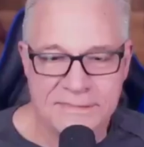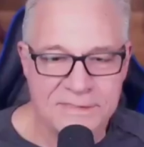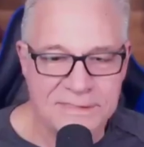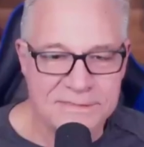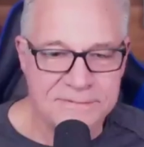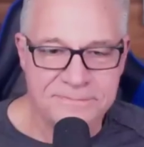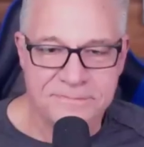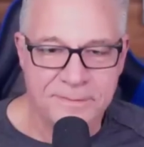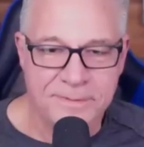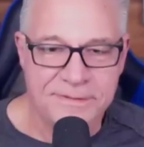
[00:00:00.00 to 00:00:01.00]
That's
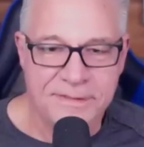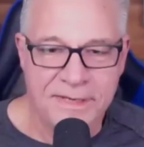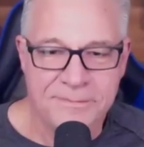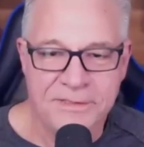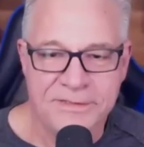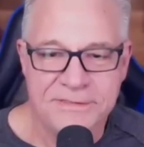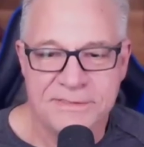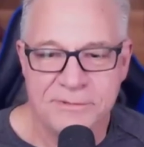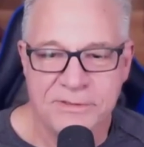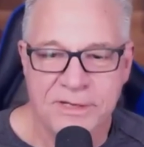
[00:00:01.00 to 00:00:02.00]
awesome. I mean, I'm hearing
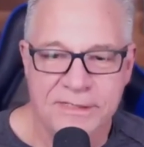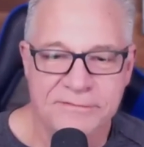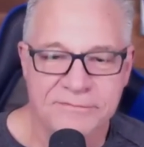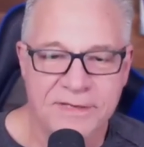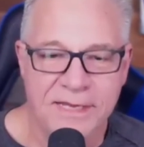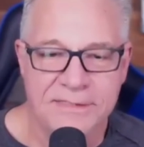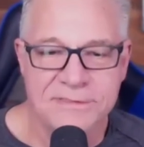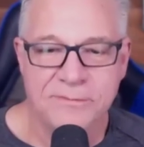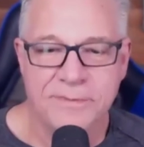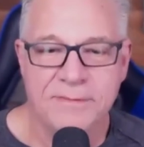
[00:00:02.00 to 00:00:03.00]
similar kind of gains
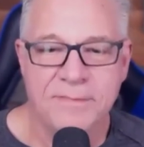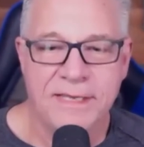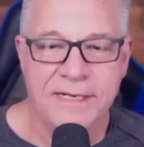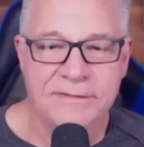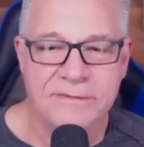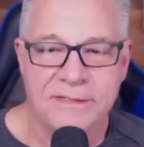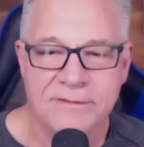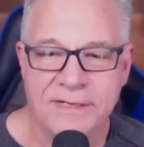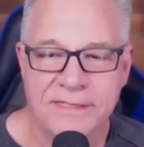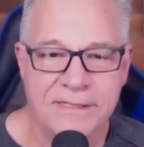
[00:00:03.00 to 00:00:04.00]
that are being made out there
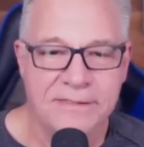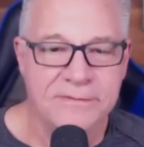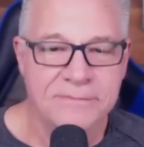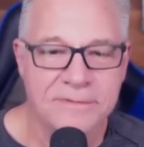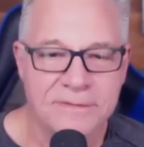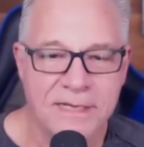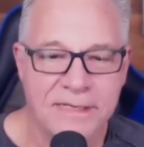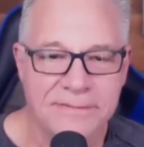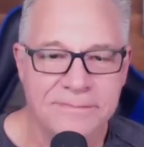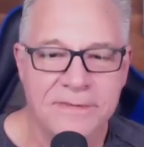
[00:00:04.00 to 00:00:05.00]
right now.
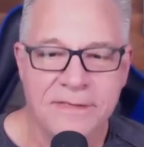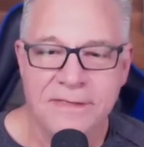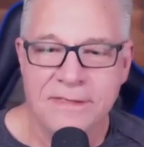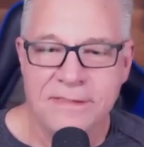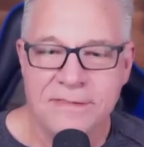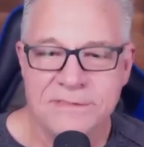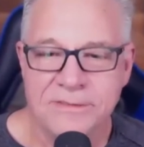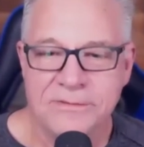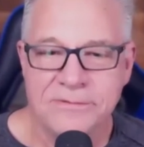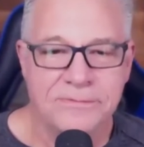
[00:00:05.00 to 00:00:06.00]
Um,
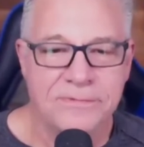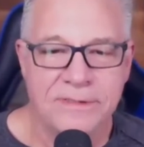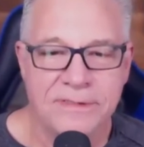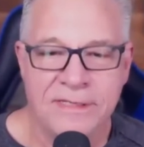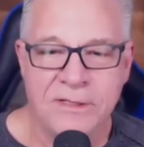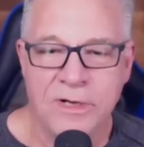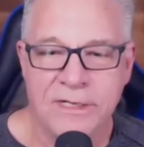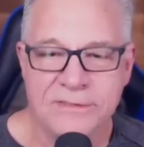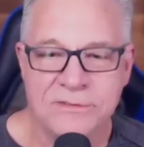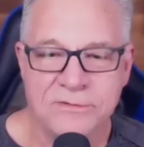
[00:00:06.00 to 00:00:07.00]
so can you
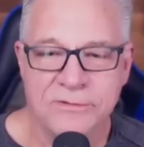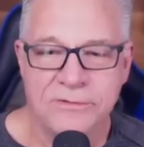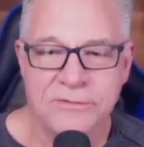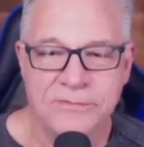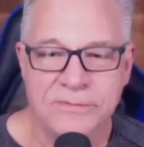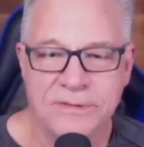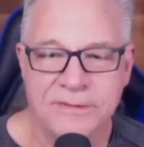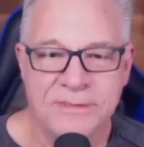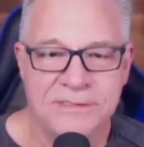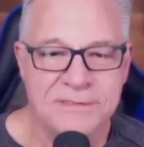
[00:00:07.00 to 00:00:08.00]
walk us through
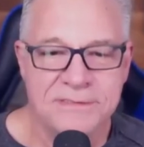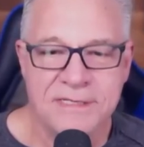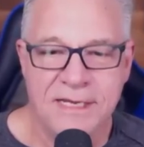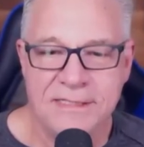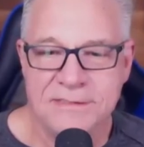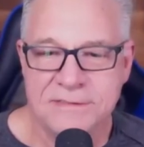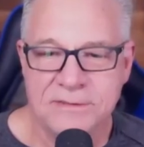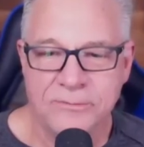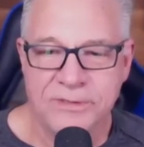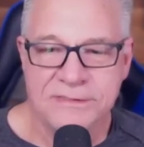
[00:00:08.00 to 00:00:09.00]
the business case
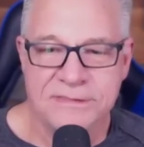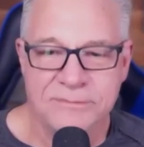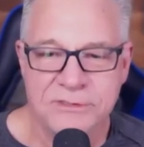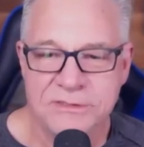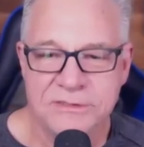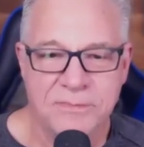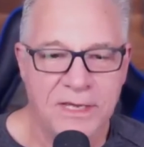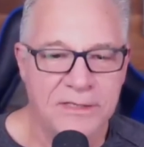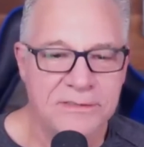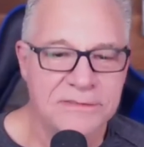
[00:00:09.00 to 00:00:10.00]
and what assumptions,
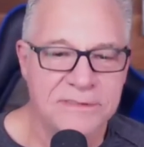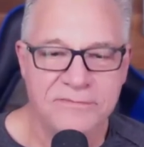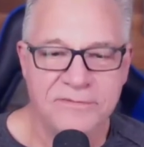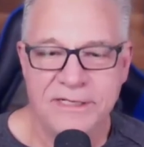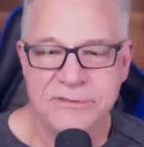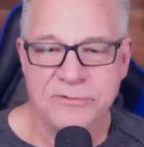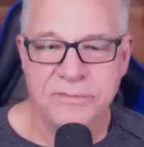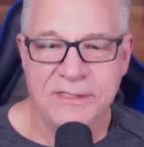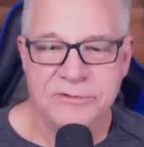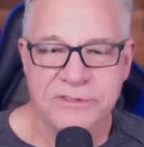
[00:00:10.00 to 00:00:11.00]
models, and financial
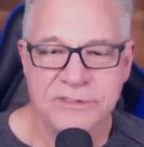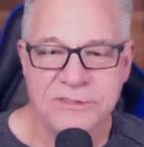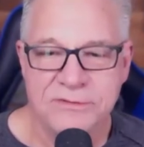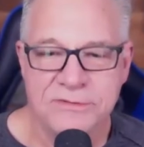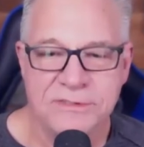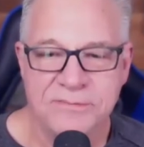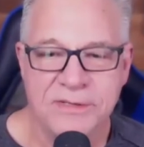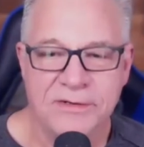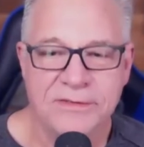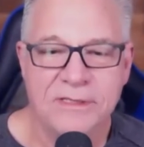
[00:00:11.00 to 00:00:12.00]
metrics you use to
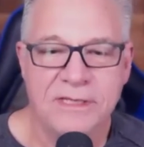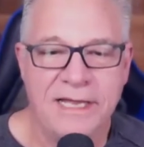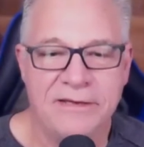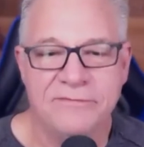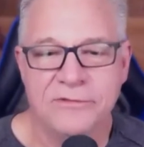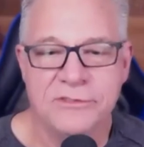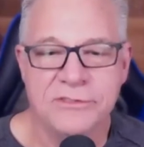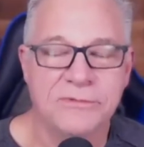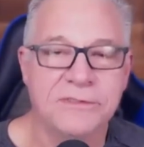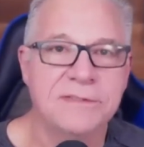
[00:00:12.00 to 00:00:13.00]
compare the cloud
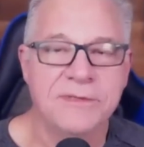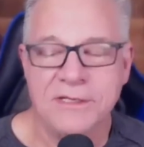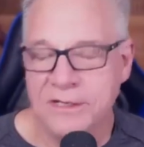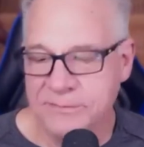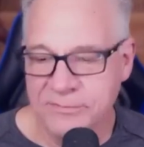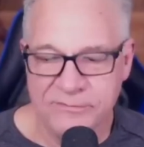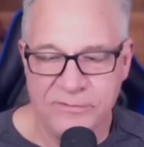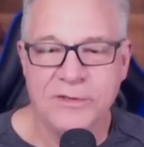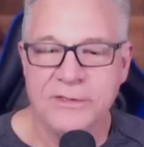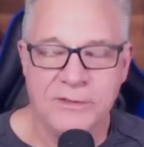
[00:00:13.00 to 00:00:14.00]
version with some of the on-prem
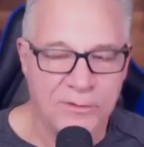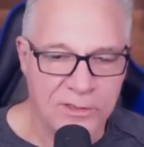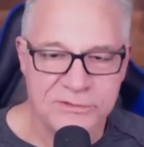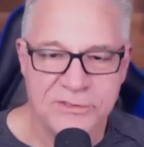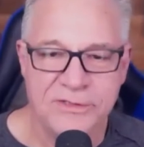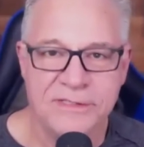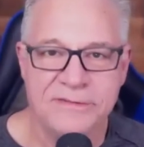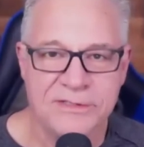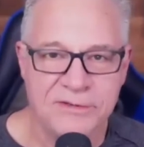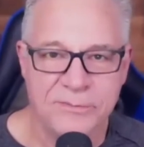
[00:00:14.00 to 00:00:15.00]
or your
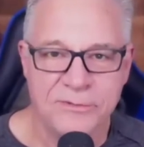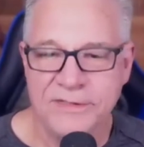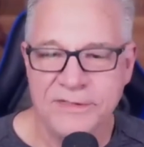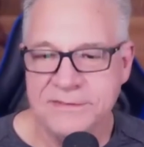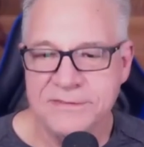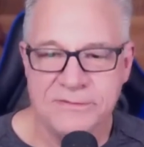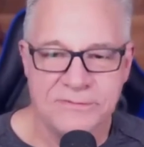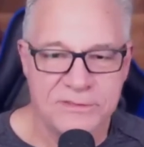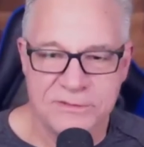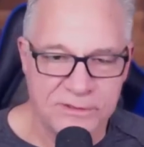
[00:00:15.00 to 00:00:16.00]
alternatives that you're moving into,
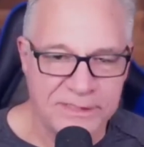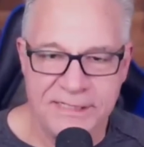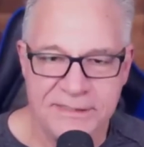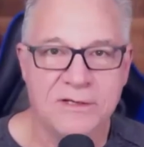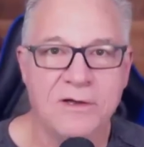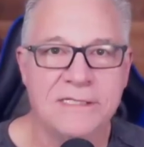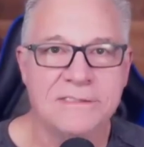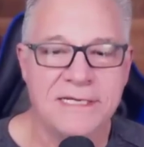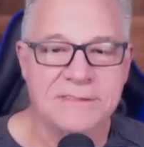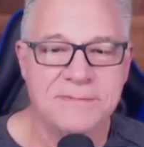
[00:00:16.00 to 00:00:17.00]
just looking at the
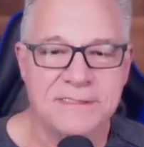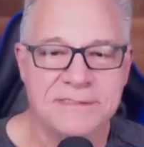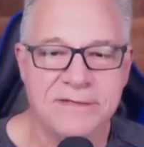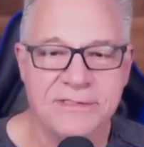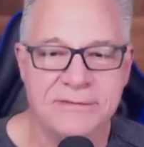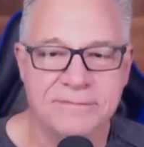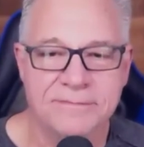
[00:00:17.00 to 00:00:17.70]
cost aspect of it?